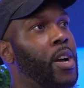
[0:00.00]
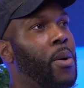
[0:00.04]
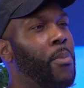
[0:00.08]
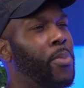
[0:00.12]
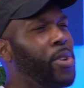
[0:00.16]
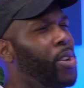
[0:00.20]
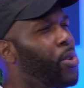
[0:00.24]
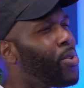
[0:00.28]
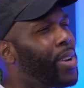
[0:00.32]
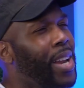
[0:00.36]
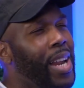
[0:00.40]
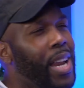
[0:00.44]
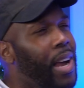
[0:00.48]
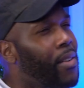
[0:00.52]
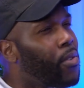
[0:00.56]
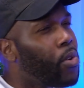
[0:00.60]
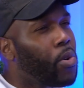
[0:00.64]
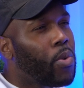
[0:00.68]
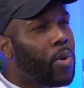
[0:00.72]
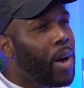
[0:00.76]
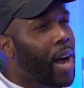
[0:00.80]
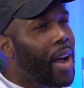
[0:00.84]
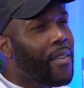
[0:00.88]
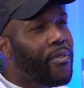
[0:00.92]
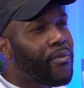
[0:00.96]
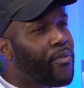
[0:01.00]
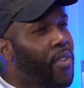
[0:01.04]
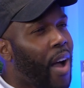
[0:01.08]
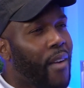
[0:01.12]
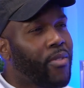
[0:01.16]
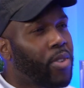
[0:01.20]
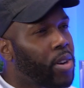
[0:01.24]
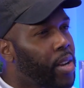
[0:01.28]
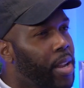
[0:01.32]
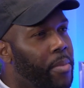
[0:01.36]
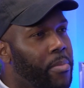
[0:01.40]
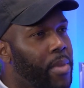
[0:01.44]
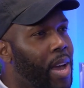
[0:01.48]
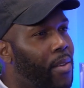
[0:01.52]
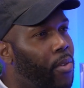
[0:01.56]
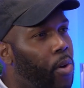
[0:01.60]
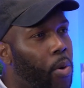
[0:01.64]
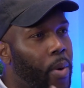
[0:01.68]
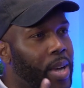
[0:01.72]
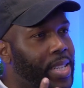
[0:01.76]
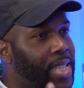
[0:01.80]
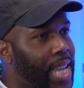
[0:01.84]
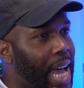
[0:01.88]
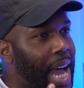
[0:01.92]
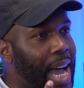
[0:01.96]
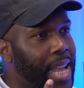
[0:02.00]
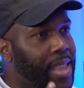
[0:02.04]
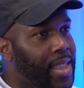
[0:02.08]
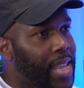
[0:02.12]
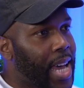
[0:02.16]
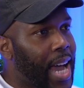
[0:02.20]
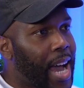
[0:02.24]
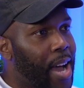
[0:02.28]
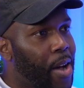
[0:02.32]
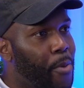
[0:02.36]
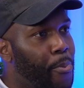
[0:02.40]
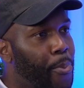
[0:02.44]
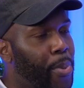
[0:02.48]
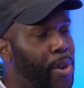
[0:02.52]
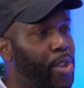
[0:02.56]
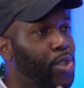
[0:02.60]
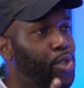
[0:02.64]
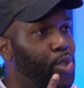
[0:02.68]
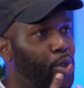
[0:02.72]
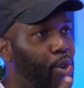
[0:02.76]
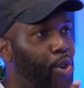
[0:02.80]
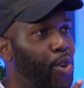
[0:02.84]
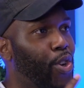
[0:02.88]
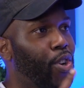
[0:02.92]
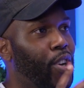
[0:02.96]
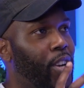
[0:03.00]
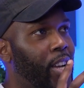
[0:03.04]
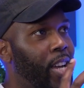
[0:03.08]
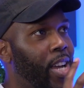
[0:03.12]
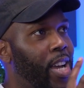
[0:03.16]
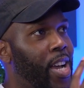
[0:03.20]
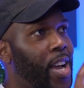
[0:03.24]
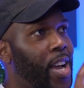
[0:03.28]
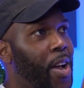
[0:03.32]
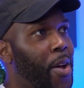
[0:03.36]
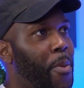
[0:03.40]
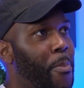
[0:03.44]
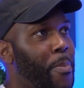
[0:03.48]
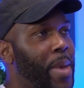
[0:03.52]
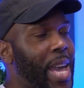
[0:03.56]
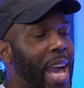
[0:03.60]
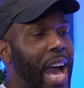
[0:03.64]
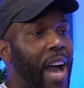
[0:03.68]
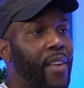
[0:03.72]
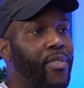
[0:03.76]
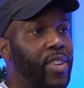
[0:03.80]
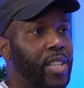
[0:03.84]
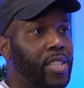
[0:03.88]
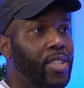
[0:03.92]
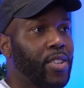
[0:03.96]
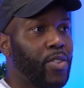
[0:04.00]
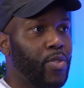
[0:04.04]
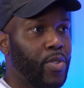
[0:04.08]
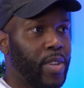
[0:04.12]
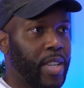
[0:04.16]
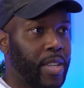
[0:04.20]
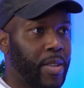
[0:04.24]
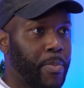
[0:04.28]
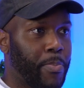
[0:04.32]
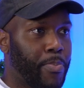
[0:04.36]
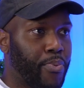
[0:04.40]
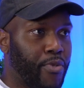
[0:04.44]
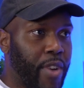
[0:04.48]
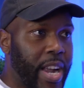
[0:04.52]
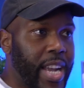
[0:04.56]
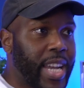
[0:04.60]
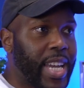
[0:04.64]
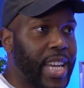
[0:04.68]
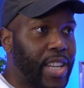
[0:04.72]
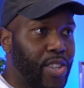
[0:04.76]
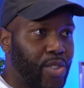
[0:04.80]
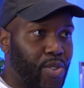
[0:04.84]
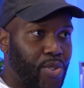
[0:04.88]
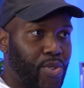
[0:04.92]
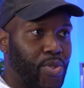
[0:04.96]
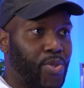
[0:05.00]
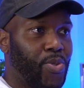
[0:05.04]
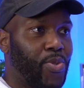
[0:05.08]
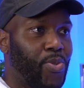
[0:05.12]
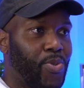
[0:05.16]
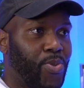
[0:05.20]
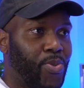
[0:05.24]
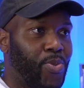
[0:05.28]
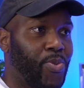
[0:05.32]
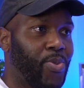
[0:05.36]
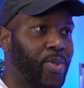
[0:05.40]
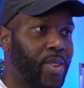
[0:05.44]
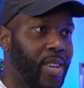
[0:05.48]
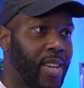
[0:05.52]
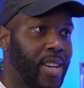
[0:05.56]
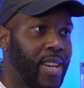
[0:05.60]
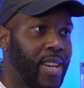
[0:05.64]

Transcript: But, clearly I've got it in me. I've always had that. But it took me having to break into